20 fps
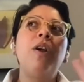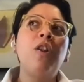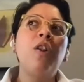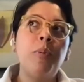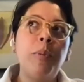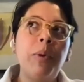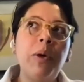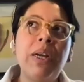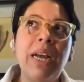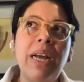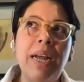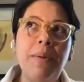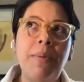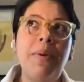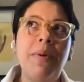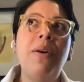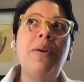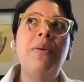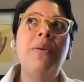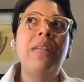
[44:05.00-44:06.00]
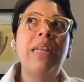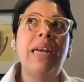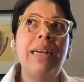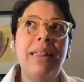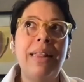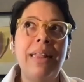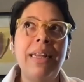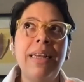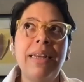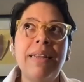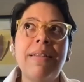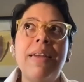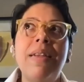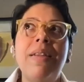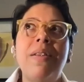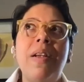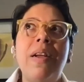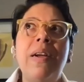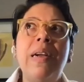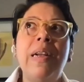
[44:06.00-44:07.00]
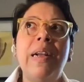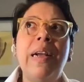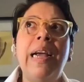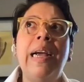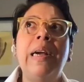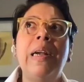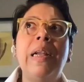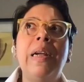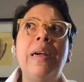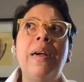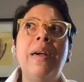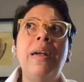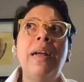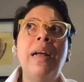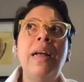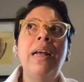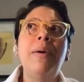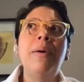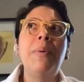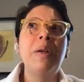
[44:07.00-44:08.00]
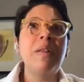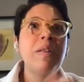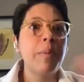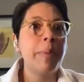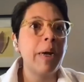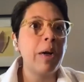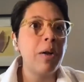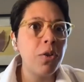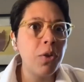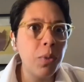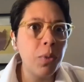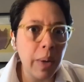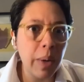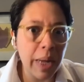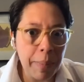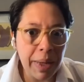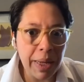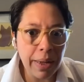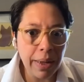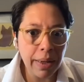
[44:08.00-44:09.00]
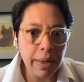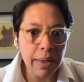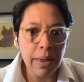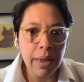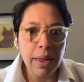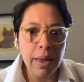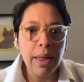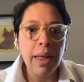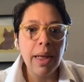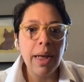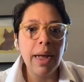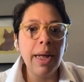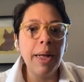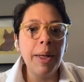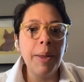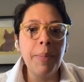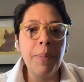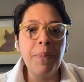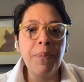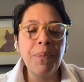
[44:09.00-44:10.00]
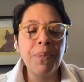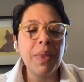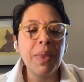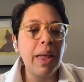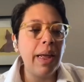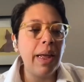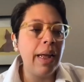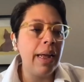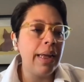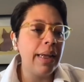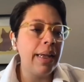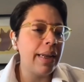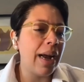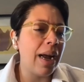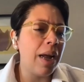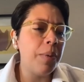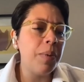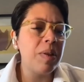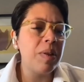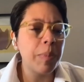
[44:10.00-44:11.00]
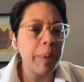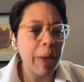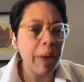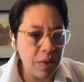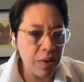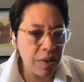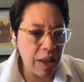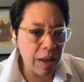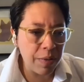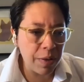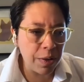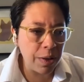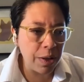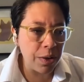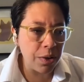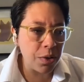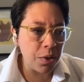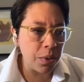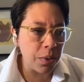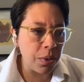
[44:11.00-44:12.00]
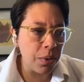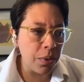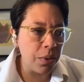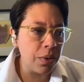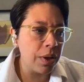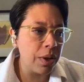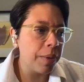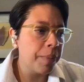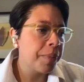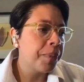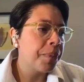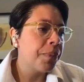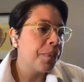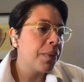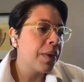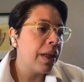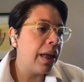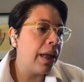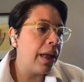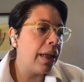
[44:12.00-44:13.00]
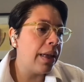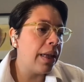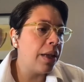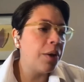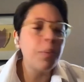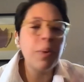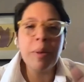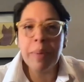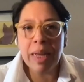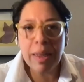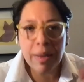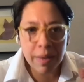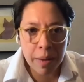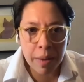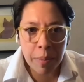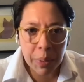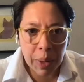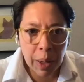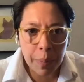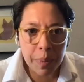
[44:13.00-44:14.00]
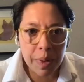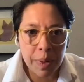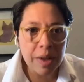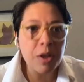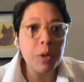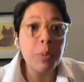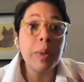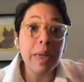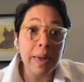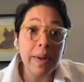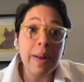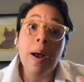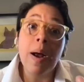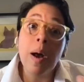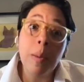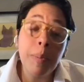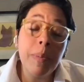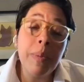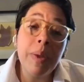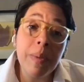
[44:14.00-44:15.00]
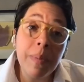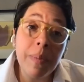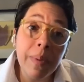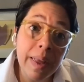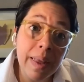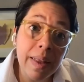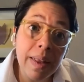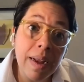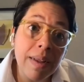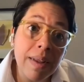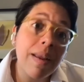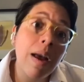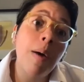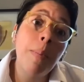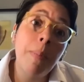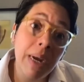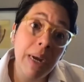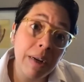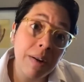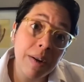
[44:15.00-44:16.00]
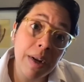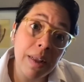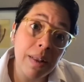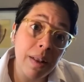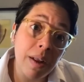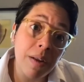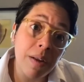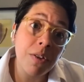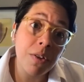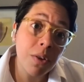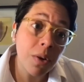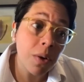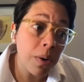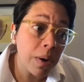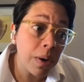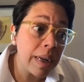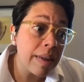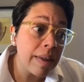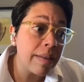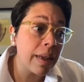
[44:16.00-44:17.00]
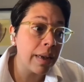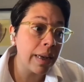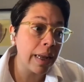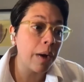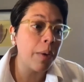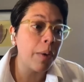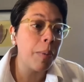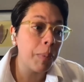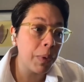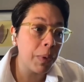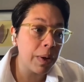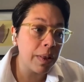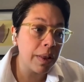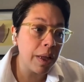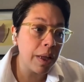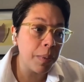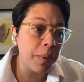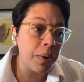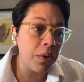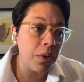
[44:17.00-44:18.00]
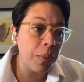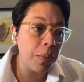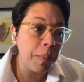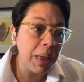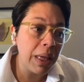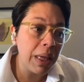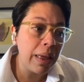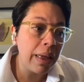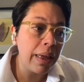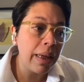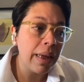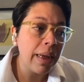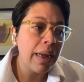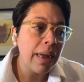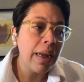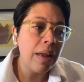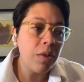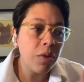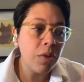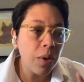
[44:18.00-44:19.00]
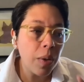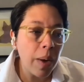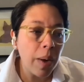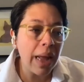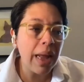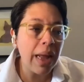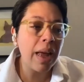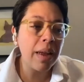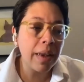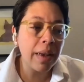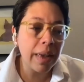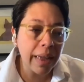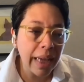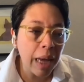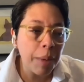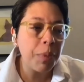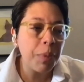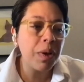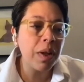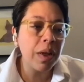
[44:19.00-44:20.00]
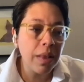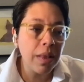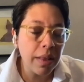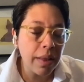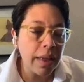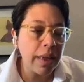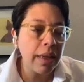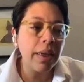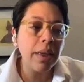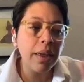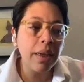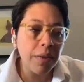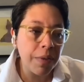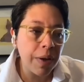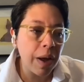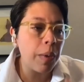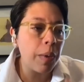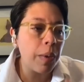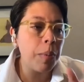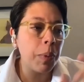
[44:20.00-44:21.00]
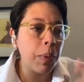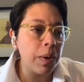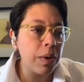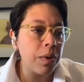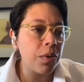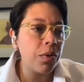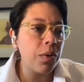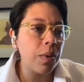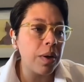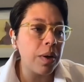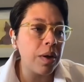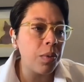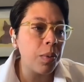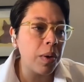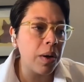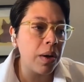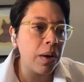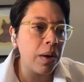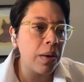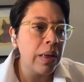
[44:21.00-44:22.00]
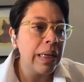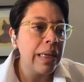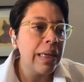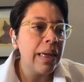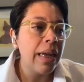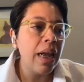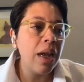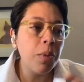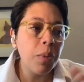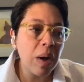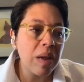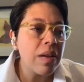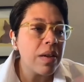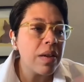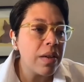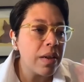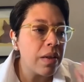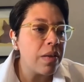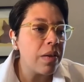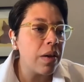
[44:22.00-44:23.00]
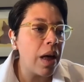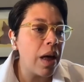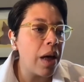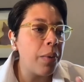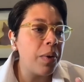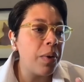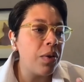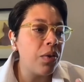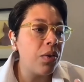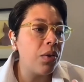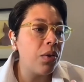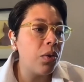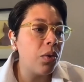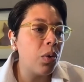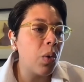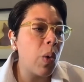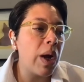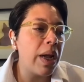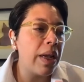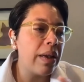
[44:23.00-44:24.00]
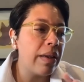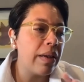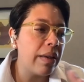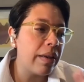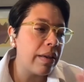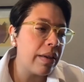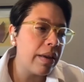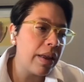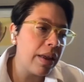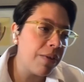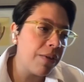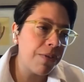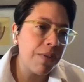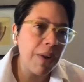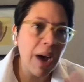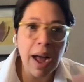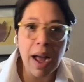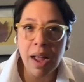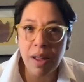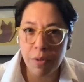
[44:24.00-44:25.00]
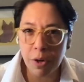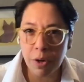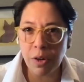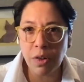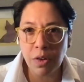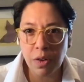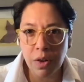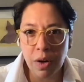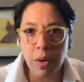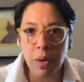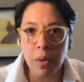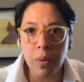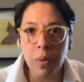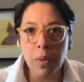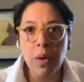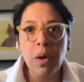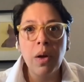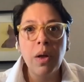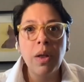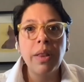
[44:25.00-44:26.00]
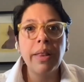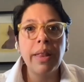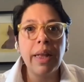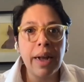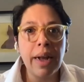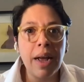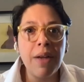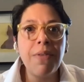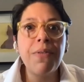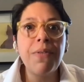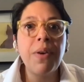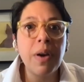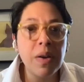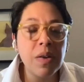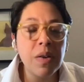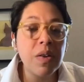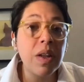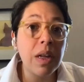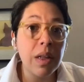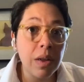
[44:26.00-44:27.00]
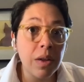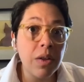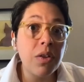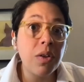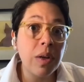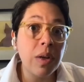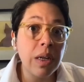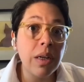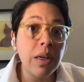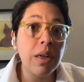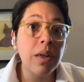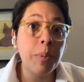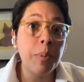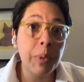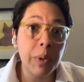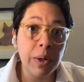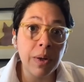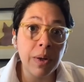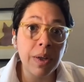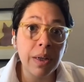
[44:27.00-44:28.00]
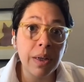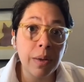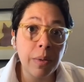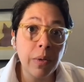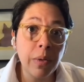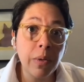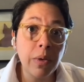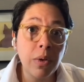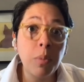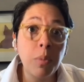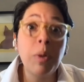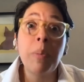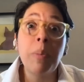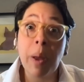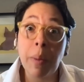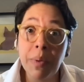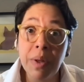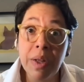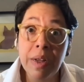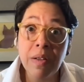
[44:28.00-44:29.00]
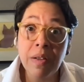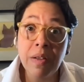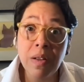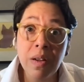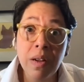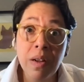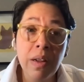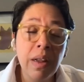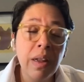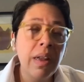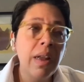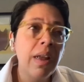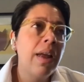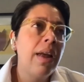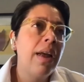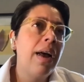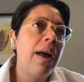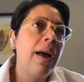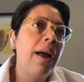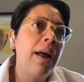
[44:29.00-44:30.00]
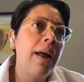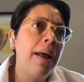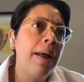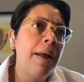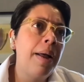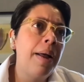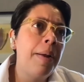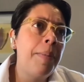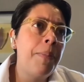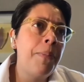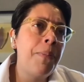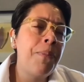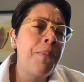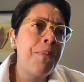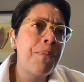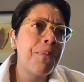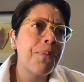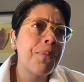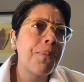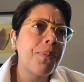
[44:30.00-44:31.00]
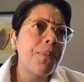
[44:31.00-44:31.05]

first book i wrote i think as i shared earlier was about swimming um, and i was about seven years old and it remains unpublished, but it helped me realize how much I loved stories and how important they were to me. And so I had kept on thinking of how important stories were. It wasn't until I was 25 or so that I first illustrated a book to be published. Um,